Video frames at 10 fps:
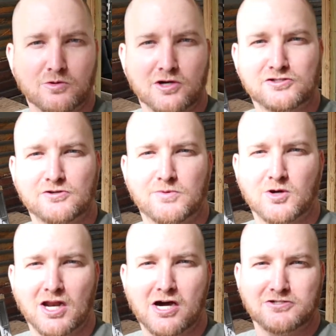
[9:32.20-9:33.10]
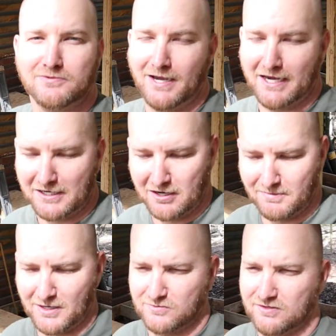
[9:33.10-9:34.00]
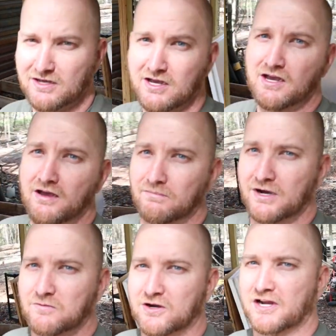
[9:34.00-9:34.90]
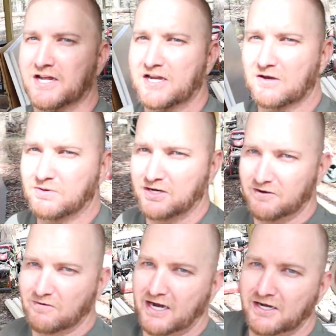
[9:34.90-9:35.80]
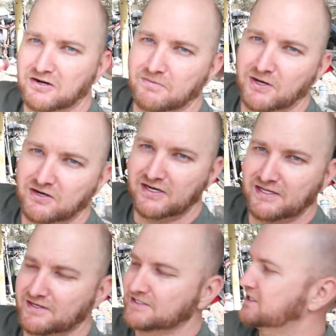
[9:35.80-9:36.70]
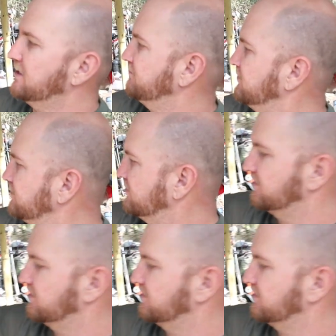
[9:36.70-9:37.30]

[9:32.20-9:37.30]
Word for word: old country boy laundromat, come on. But we're gonna end up putting it right here up underneath this cover,